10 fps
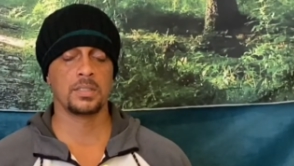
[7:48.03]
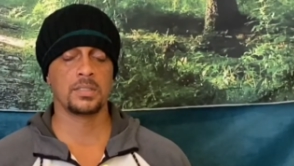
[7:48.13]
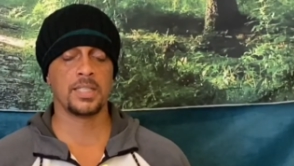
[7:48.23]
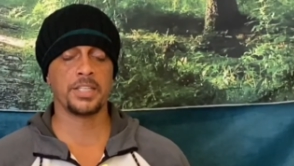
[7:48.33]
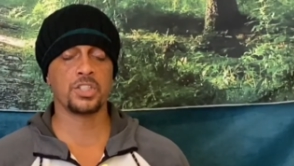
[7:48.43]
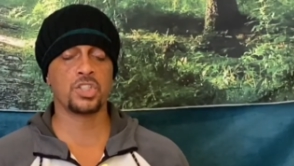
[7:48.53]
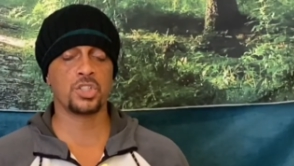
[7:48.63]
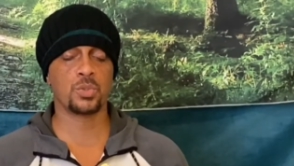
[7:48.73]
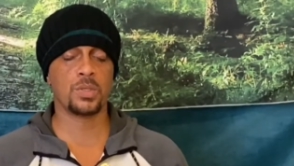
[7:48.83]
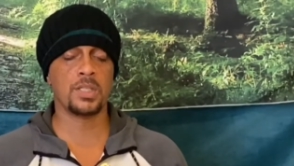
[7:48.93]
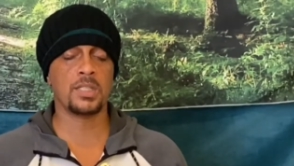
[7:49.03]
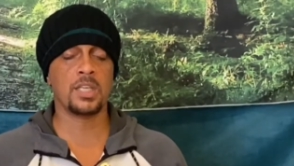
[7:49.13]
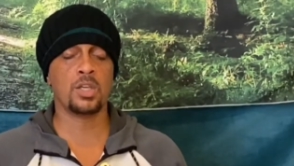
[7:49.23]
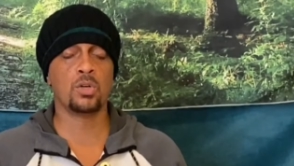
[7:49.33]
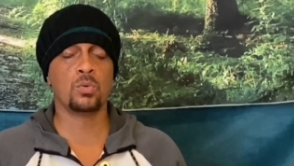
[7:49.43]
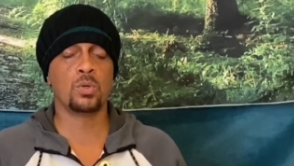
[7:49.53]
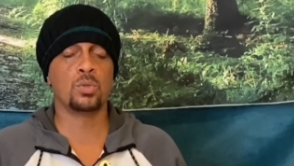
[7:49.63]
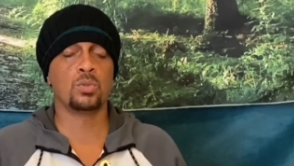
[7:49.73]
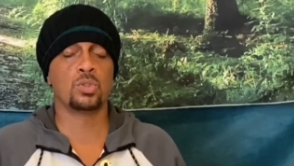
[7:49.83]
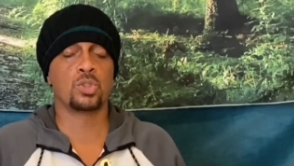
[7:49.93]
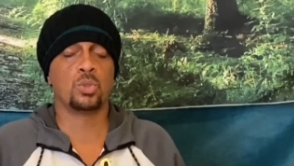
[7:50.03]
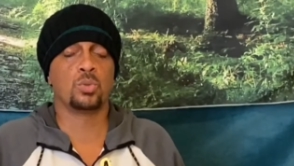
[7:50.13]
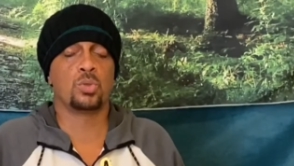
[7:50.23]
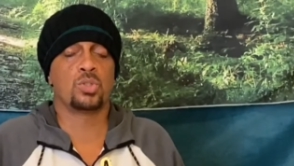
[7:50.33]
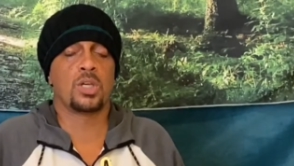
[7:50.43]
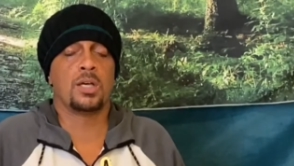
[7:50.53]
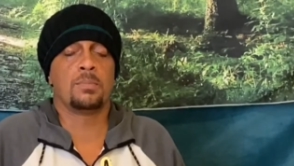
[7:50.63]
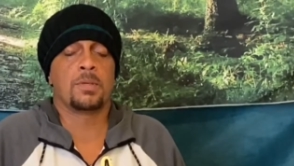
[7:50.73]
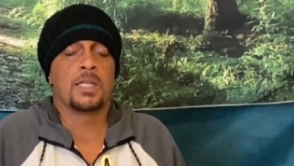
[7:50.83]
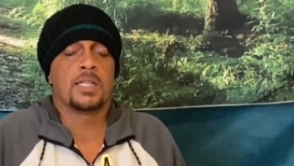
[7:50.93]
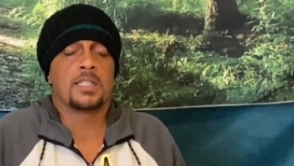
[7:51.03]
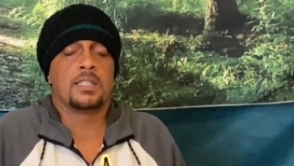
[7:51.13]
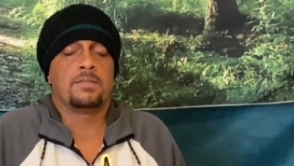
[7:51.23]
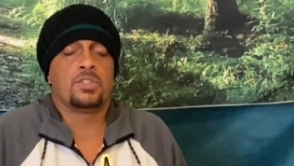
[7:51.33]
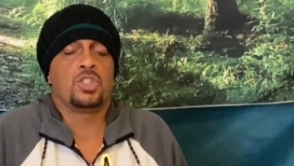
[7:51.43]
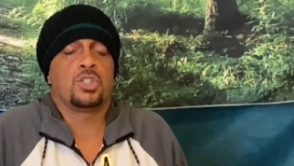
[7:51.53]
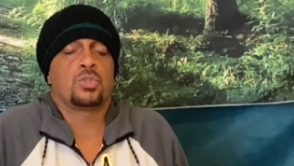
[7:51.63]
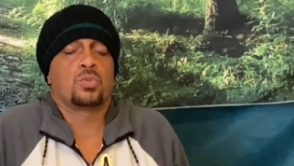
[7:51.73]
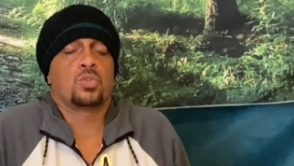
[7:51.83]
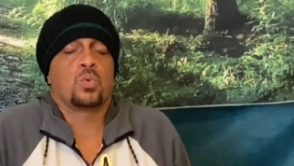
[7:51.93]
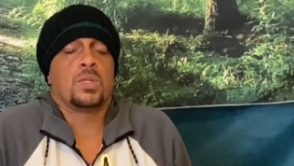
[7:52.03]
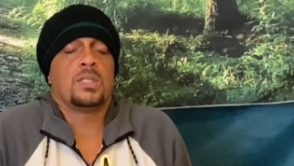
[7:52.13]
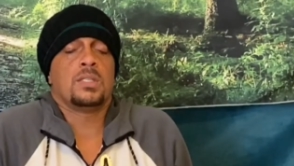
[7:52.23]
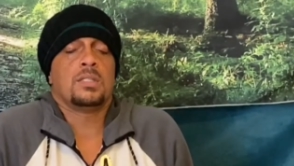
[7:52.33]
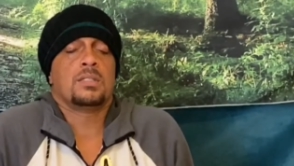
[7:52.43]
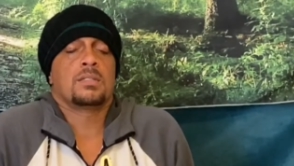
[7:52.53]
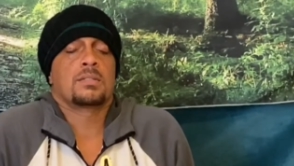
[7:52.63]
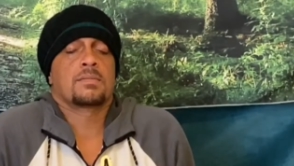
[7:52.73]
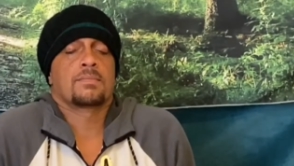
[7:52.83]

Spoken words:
Take a gentle inhale, roll the shoulders up, give a gentle squeeze.